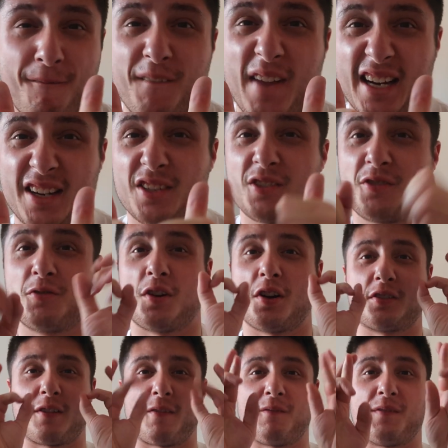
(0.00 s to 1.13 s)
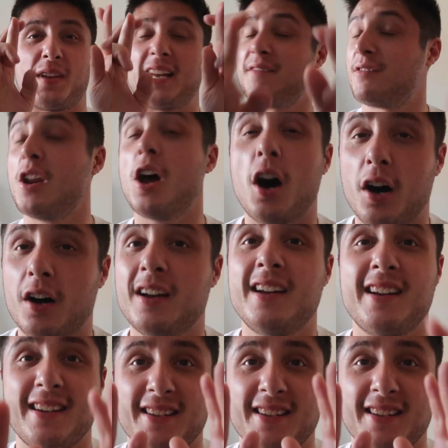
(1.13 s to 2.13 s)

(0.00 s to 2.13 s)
Fingers crossed. If not,